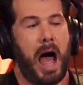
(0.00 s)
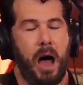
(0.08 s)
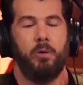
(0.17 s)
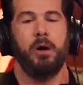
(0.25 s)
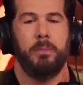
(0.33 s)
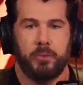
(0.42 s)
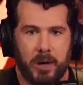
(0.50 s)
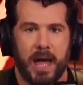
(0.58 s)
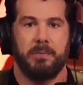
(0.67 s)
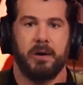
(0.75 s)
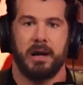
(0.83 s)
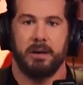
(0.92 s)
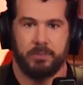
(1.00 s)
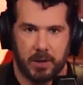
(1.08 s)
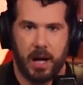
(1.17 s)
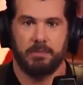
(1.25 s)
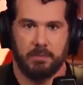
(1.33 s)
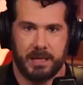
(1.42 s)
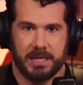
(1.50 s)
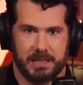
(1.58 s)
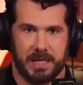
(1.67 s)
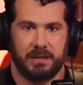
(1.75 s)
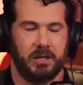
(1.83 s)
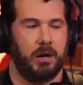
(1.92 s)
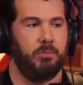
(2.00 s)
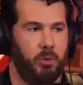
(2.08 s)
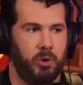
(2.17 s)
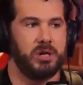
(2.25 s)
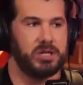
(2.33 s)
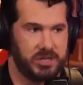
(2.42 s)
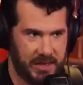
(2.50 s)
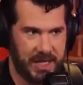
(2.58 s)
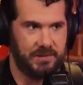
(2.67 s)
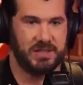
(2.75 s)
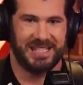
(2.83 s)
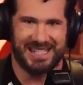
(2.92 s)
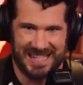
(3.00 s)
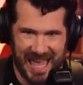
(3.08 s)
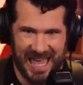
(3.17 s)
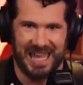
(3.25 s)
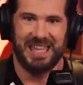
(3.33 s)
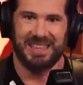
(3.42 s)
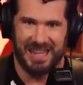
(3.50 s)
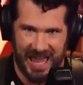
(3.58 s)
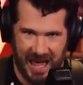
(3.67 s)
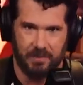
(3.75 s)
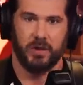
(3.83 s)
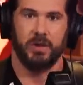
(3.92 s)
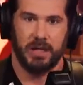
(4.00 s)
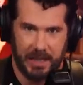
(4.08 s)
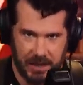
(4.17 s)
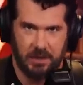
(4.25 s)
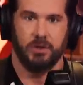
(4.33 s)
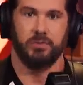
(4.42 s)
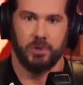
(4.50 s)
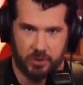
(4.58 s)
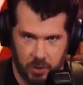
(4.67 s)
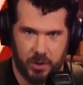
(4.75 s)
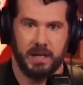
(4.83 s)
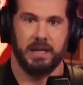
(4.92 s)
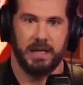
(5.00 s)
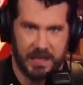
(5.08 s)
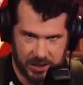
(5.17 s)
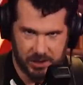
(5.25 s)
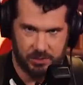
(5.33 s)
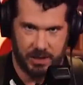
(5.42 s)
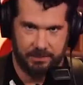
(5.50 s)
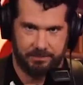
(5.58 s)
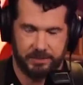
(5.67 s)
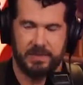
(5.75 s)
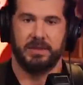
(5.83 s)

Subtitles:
Our primary problem is that there are more slaves today than ever in recorded history.